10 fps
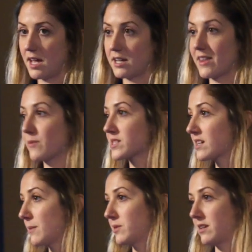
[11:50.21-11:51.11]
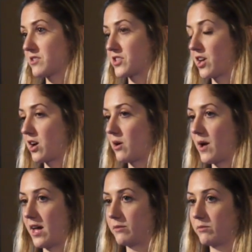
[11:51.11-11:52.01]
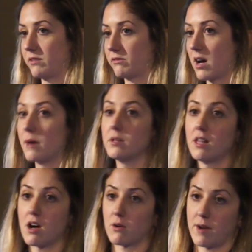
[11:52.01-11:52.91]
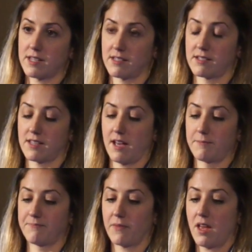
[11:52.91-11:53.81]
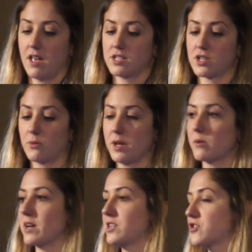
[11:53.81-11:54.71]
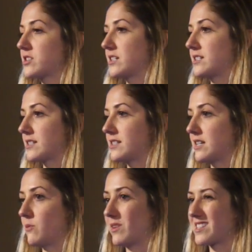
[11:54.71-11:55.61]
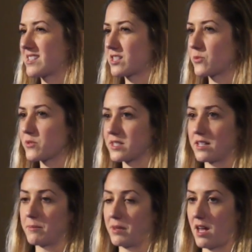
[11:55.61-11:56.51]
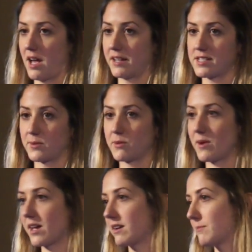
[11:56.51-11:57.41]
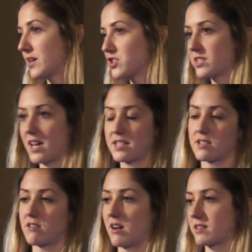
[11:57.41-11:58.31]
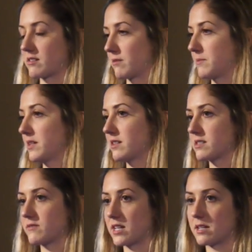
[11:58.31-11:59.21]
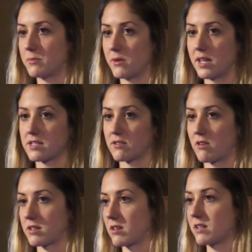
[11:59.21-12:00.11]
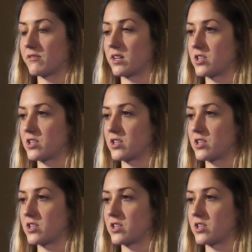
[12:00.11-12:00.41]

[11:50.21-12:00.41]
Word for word: Now that was a couple years ago, and we've come a long way since then. So we were interested to see, well, does this rule still apply? So we ran a bunch of tests across our billions of data points across all different